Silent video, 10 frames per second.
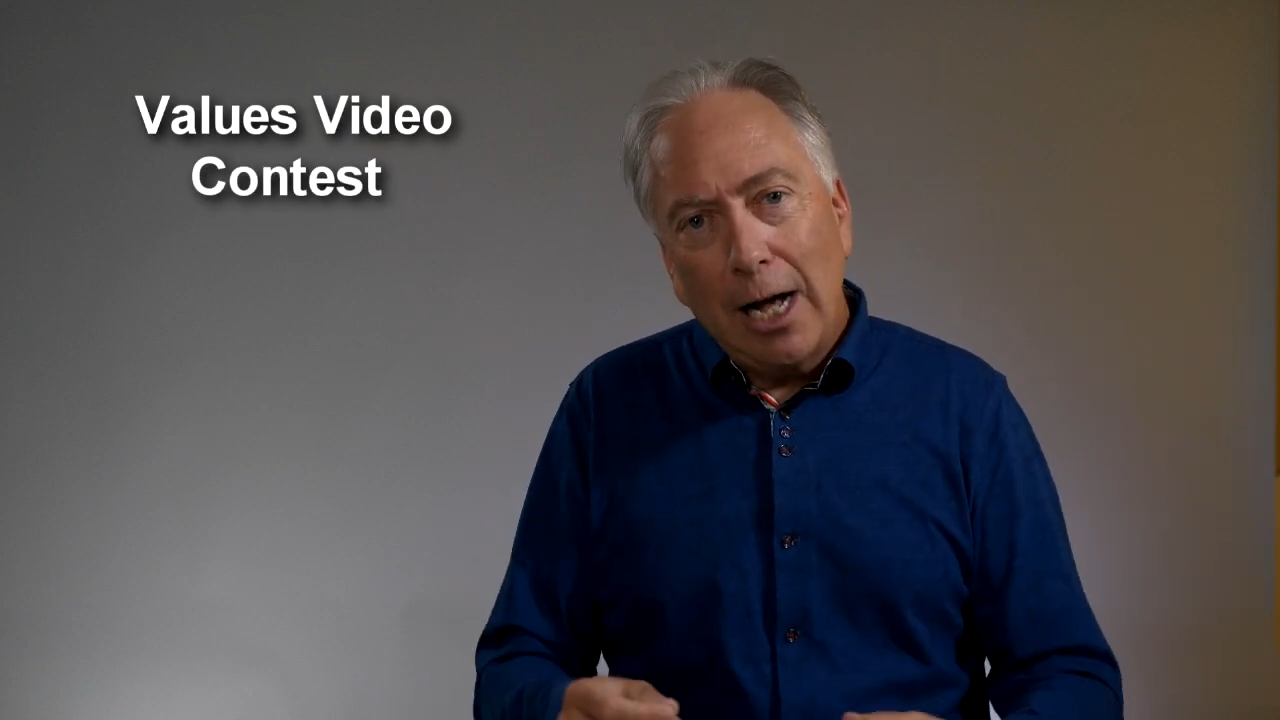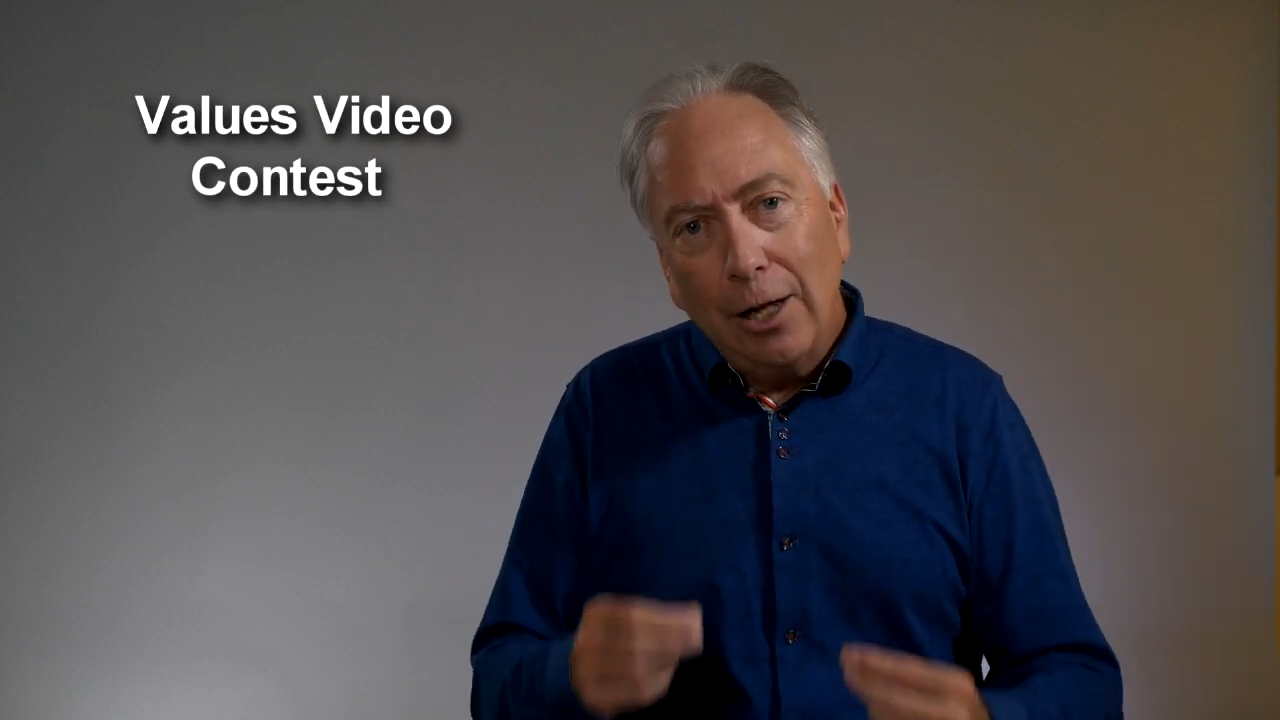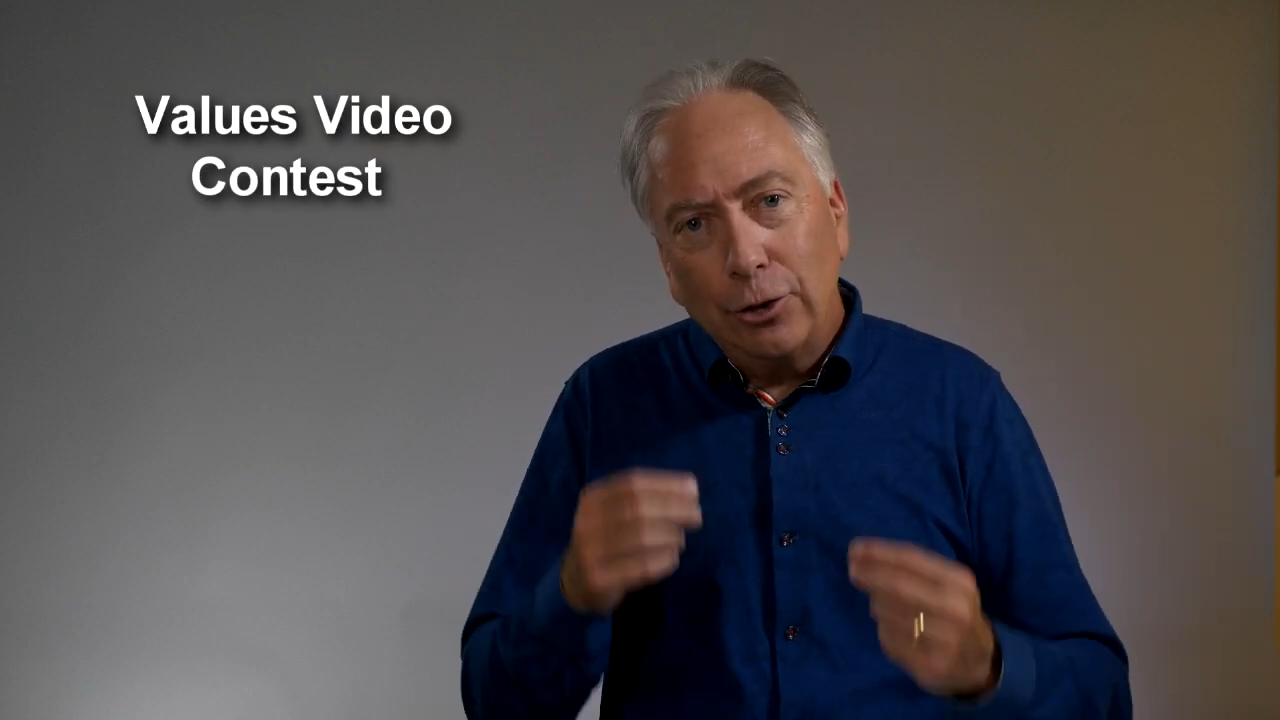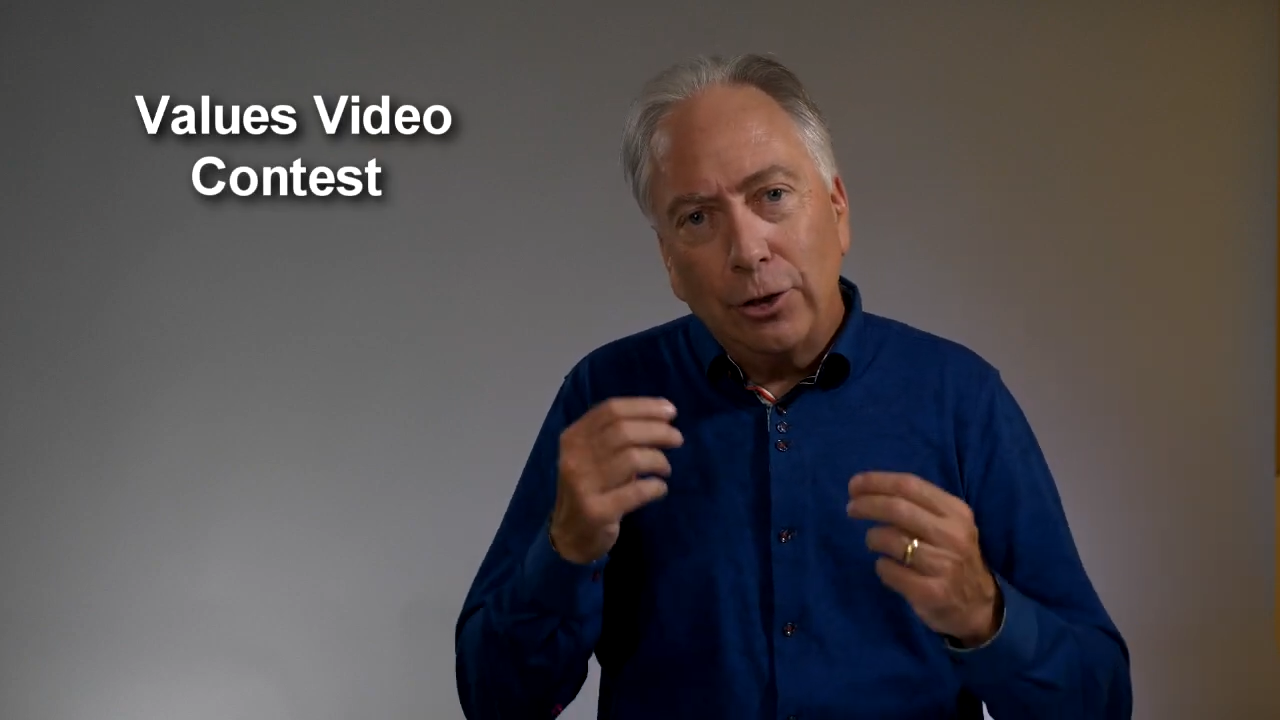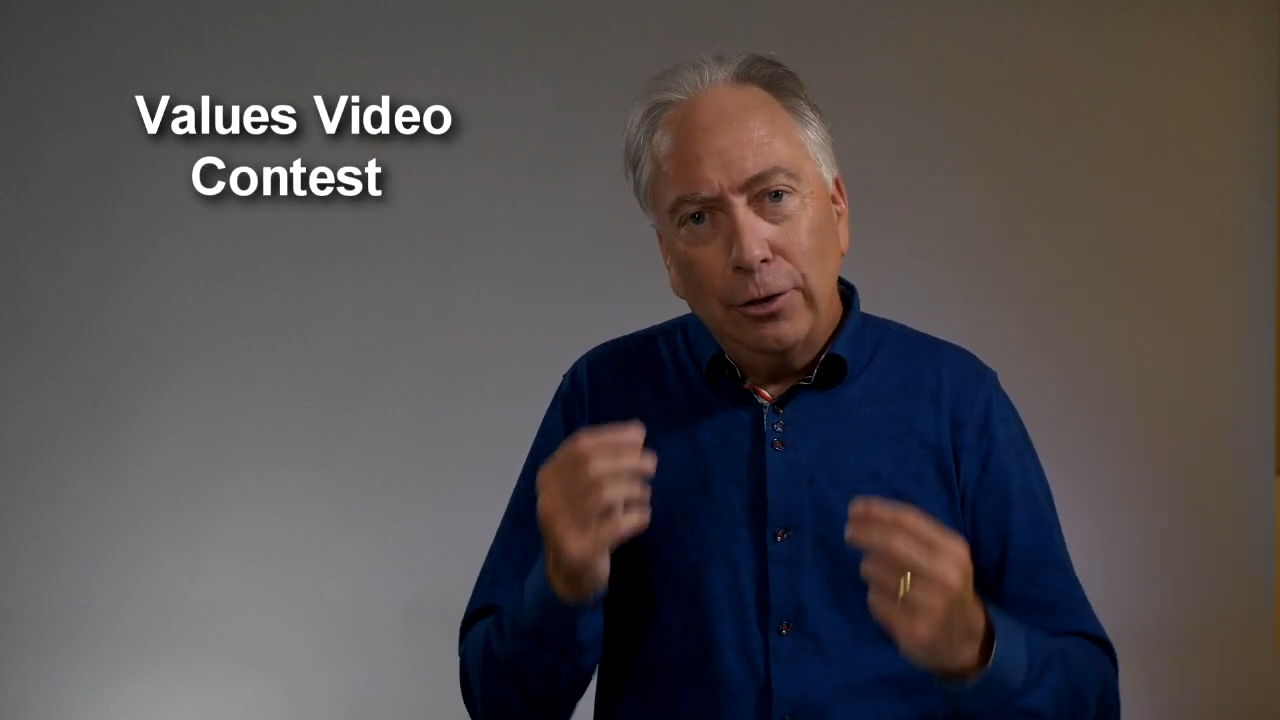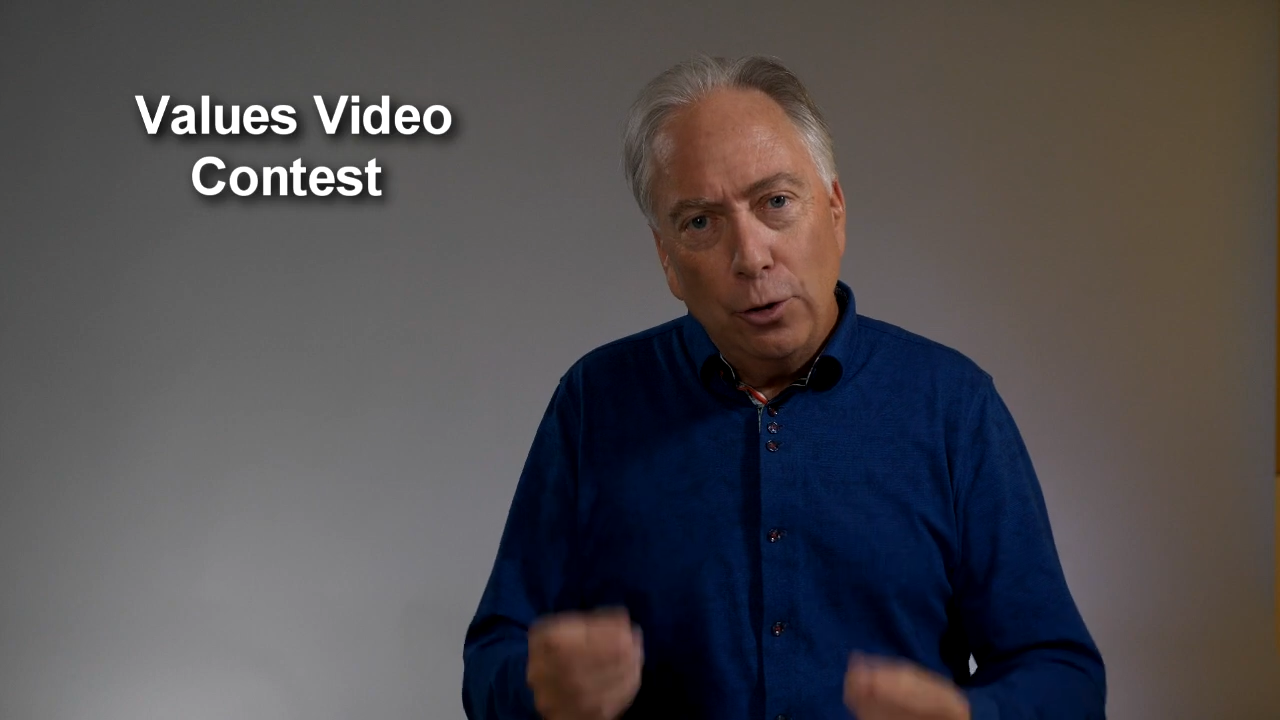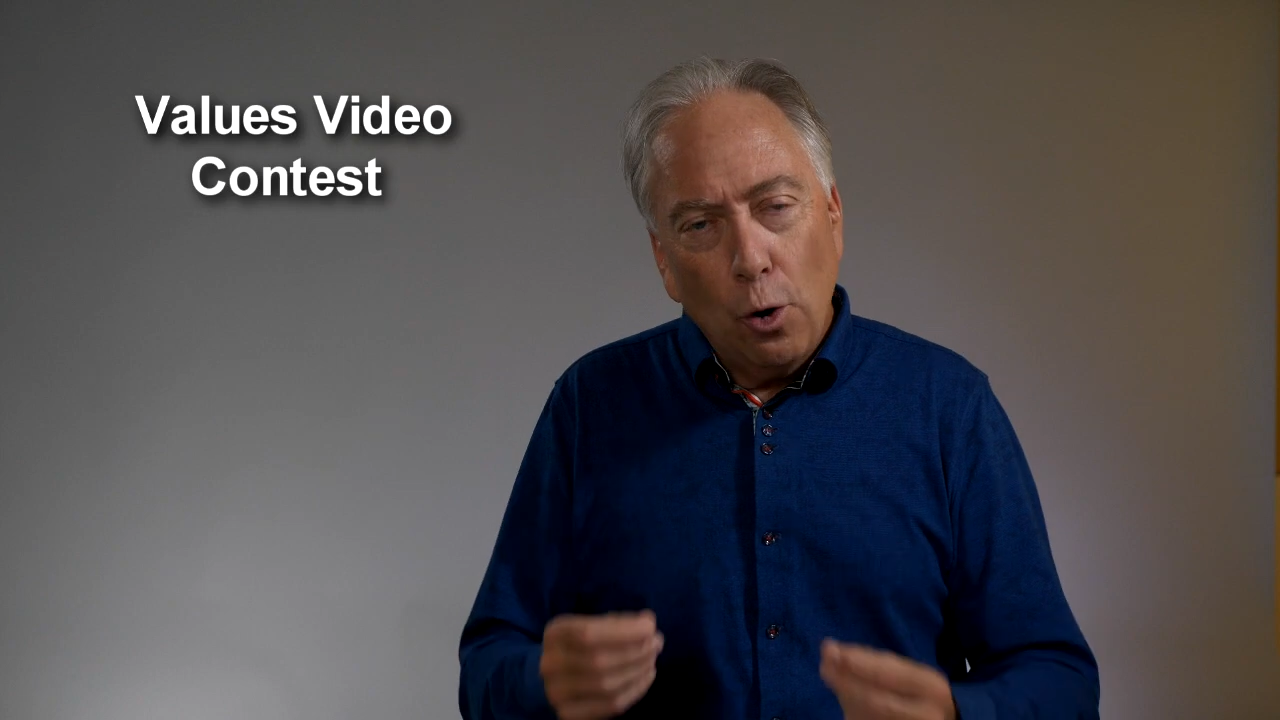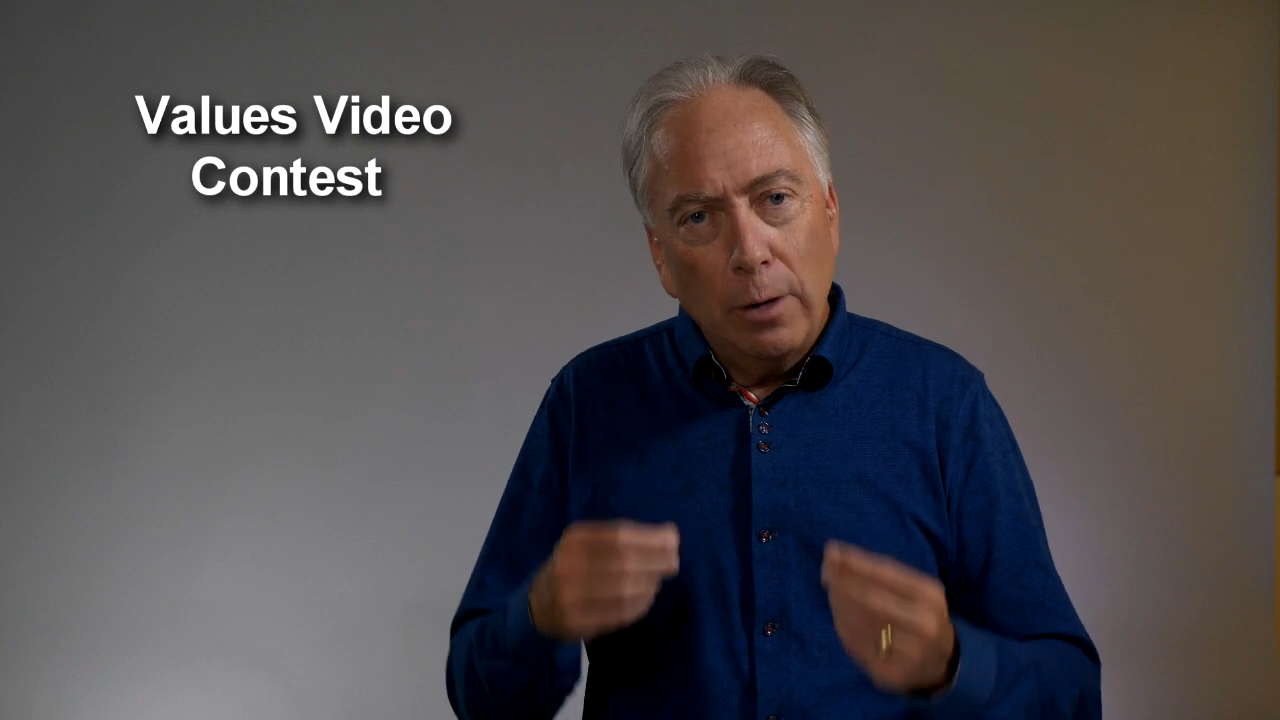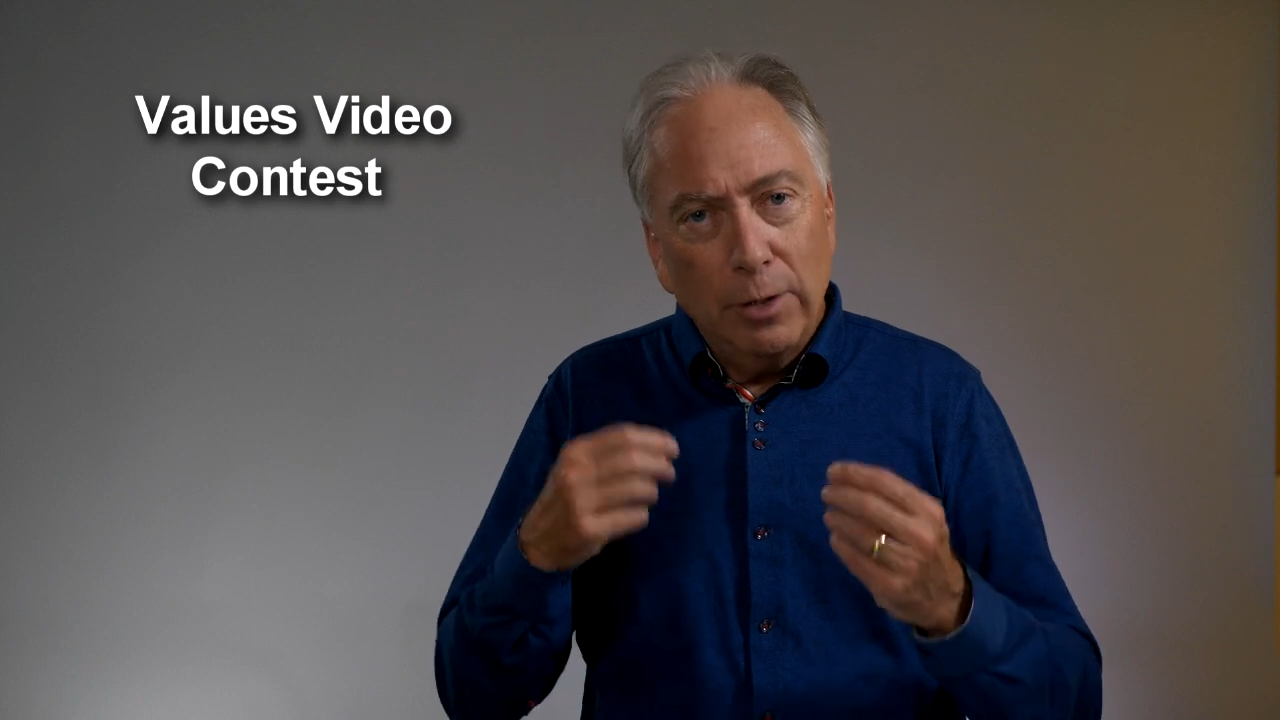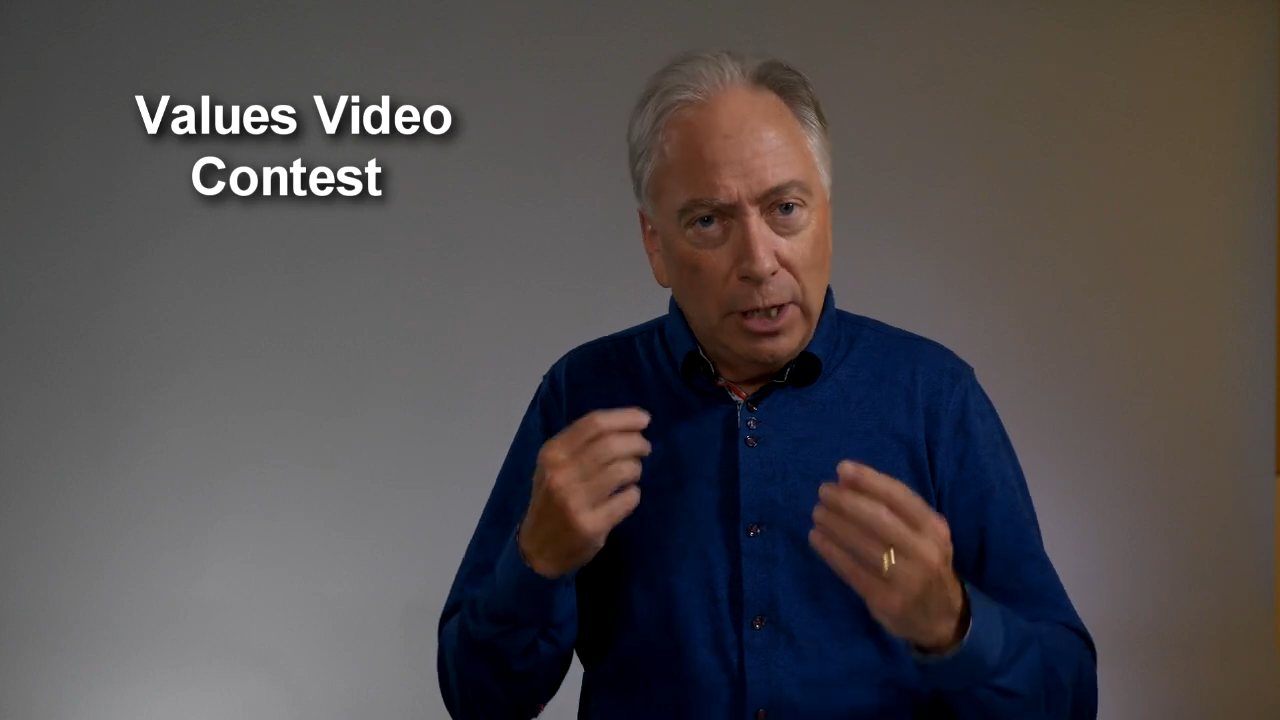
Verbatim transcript: cultural norms